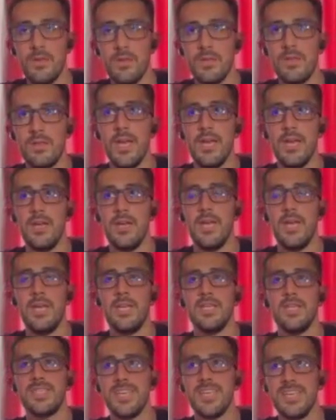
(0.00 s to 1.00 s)
it
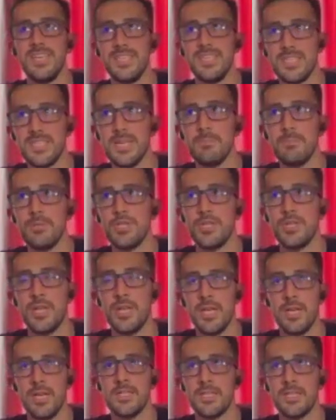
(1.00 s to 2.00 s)
in its inception
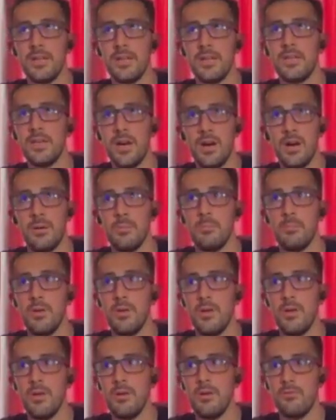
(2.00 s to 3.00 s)
has not come
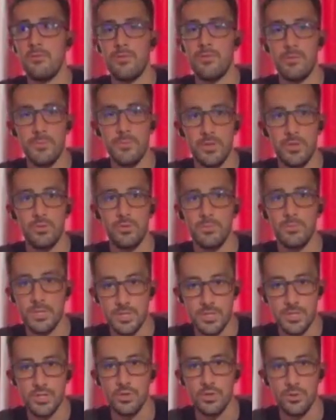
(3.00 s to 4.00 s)
from the
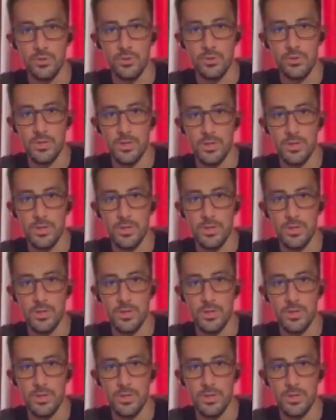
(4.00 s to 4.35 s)
human soul.